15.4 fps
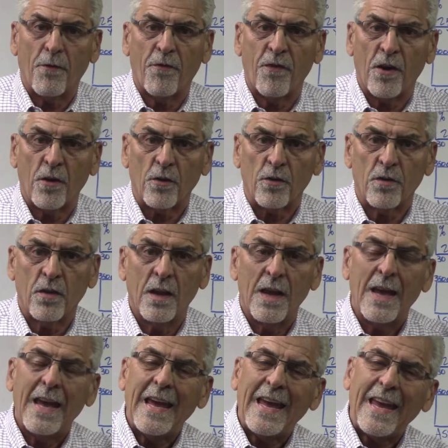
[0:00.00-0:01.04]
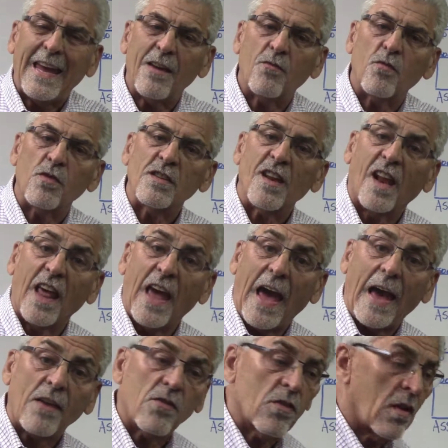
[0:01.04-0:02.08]
first, interest
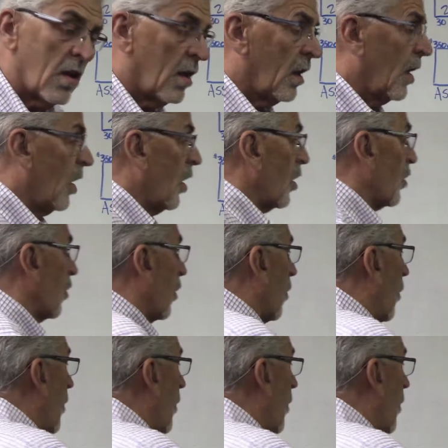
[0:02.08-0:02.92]
last. So the